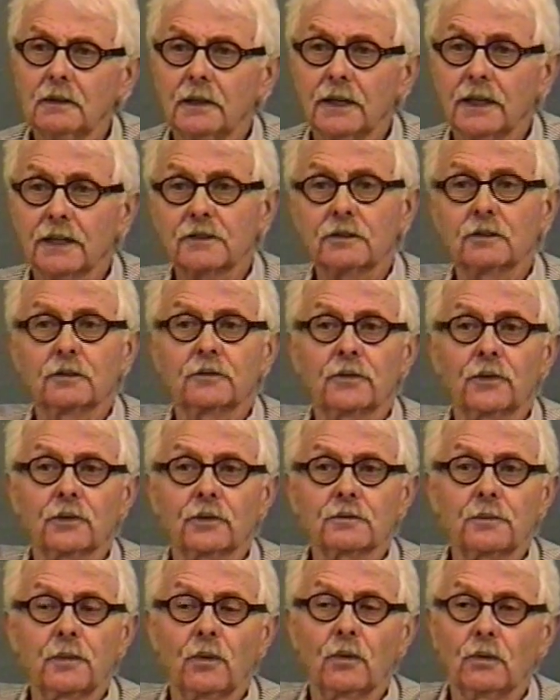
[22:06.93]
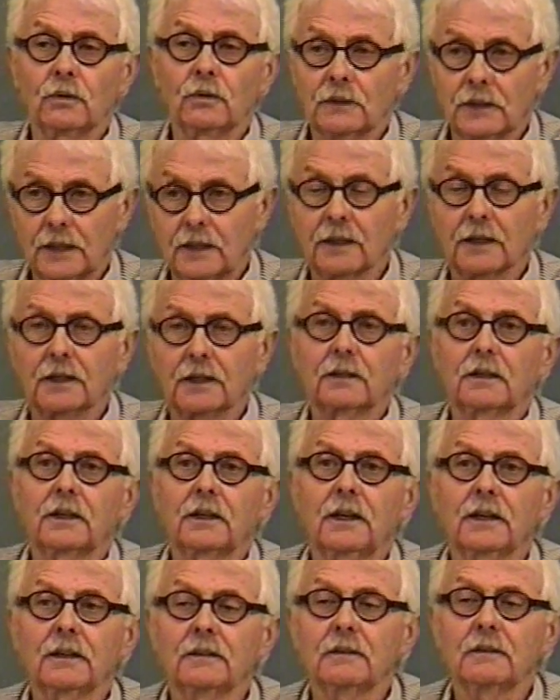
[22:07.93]
he gets to the first pole. I click it
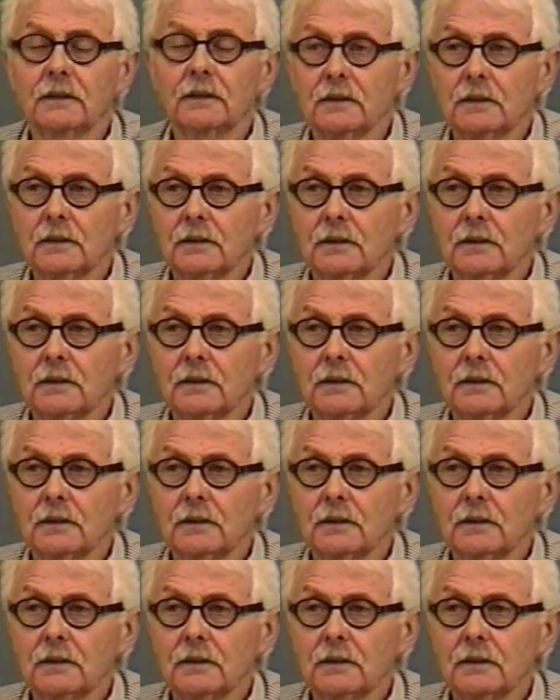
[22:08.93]
again.